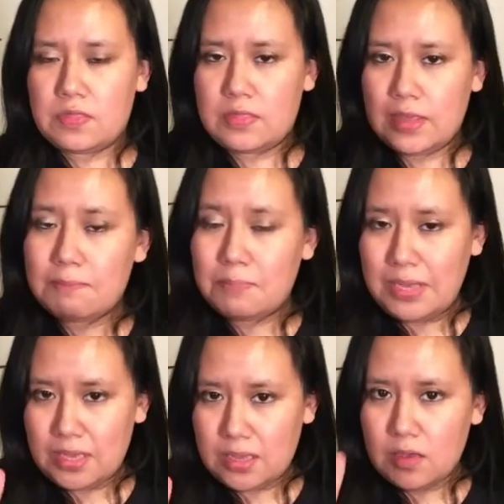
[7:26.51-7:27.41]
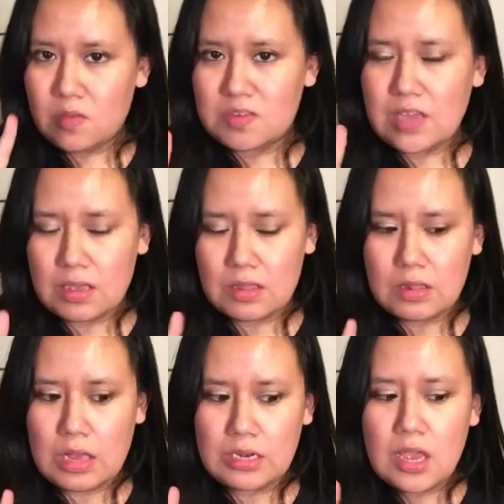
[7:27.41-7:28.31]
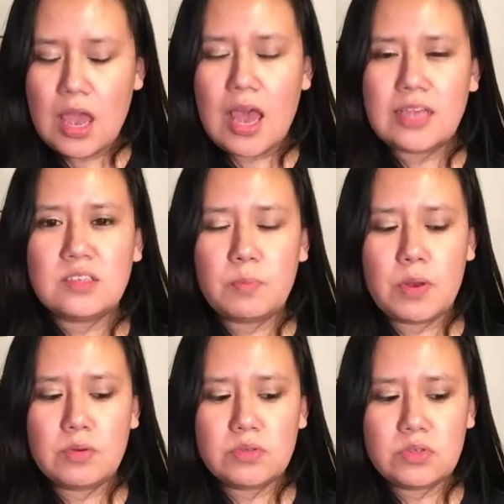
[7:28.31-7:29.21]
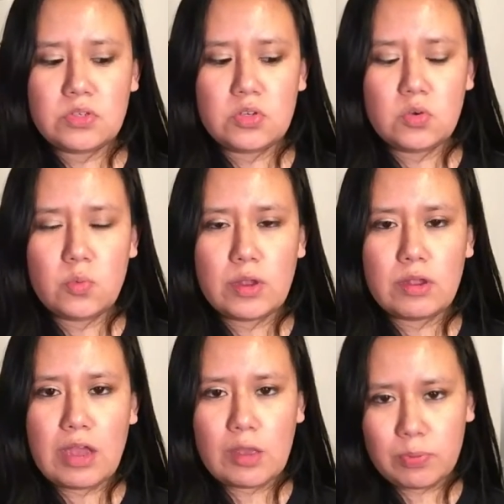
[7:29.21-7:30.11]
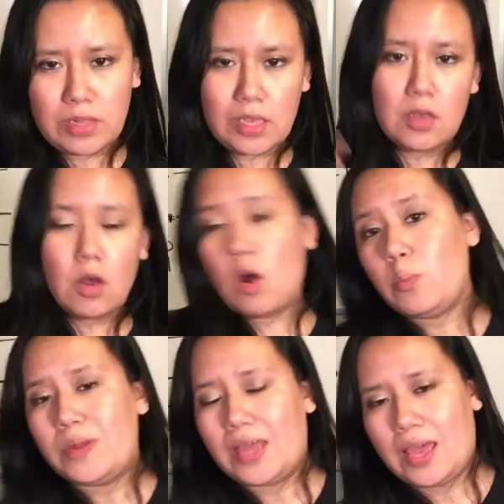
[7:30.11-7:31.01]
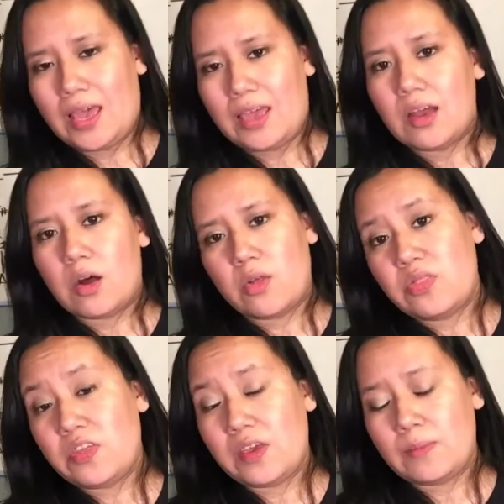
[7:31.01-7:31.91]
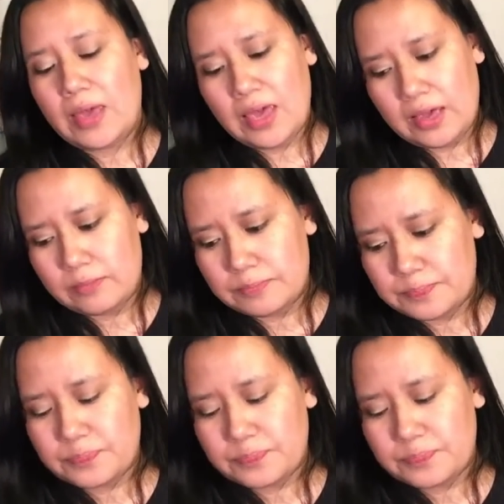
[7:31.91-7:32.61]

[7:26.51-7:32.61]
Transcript: theme B on the 2nd line, as opposed to where I play open A on theme A.